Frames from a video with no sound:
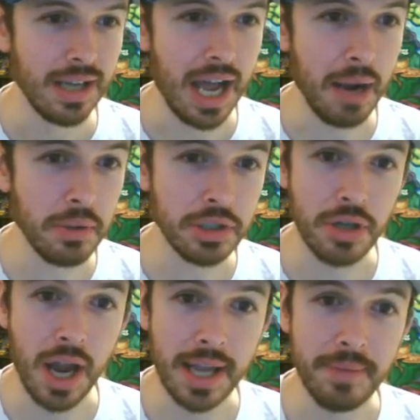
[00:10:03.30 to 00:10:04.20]
I would
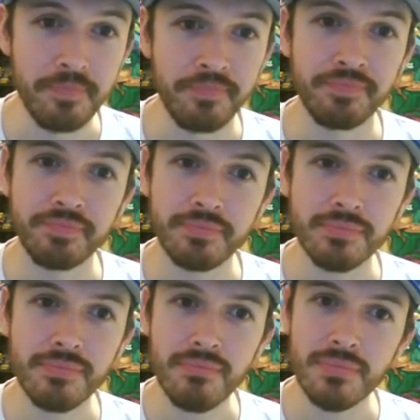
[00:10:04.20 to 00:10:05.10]
try it.
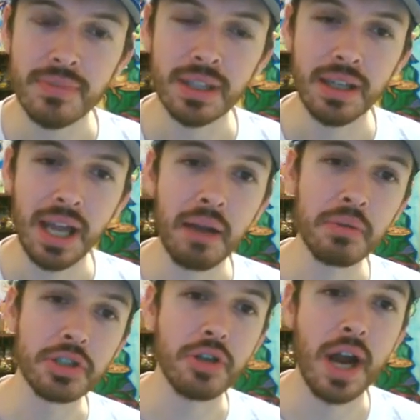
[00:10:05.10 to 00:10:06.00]
I
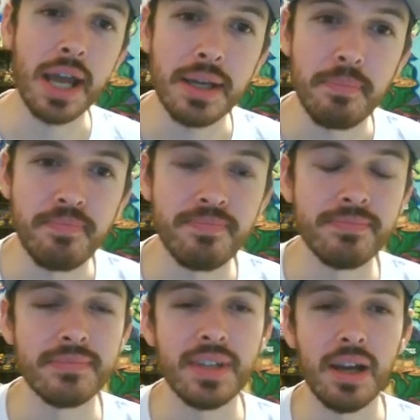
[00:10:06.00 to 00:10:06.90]
would try it.
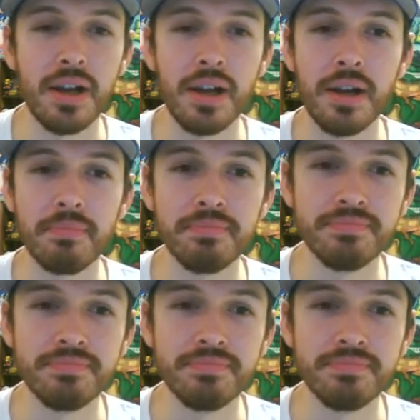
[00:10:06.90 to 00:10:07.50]
Um,